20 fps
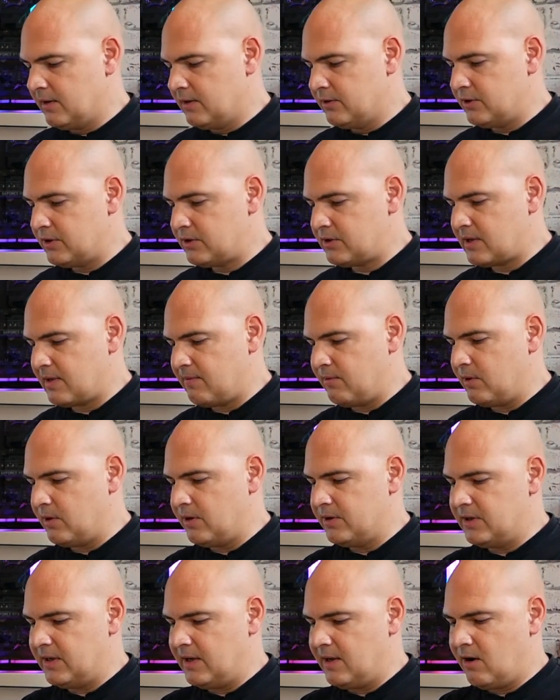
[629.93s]
Just to give you an
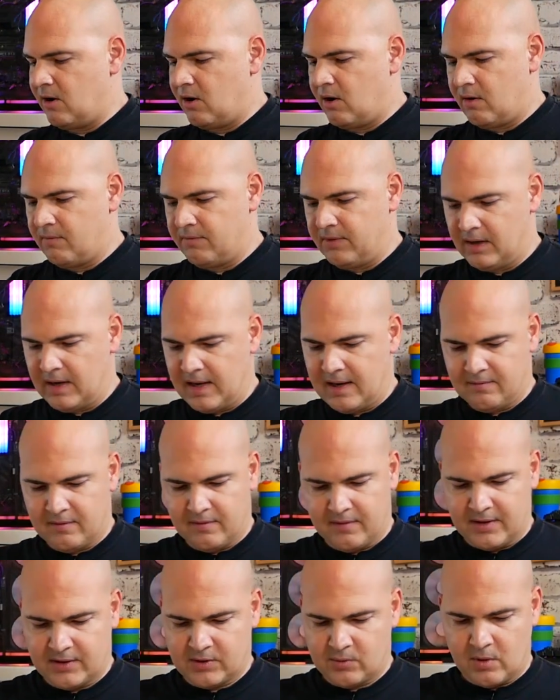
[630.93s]
idea of the length
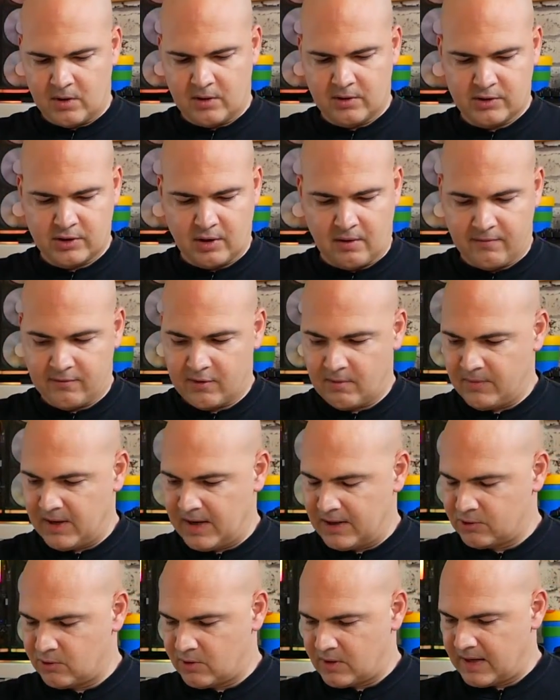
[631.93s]
of this one, so from the
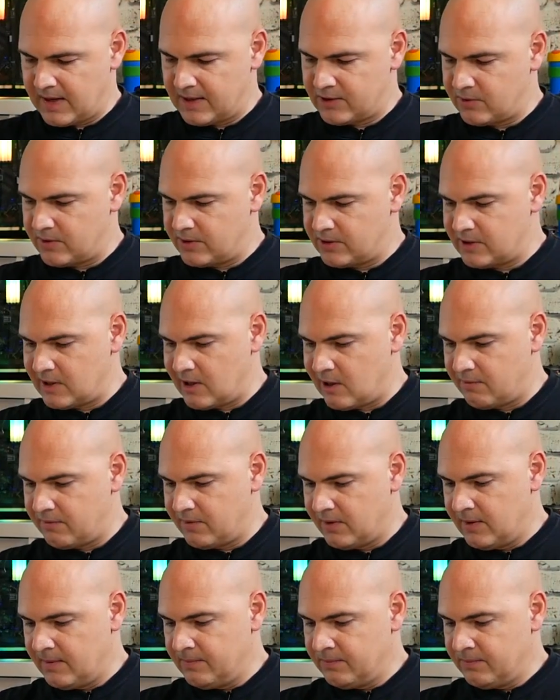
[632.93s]
actual connector itself,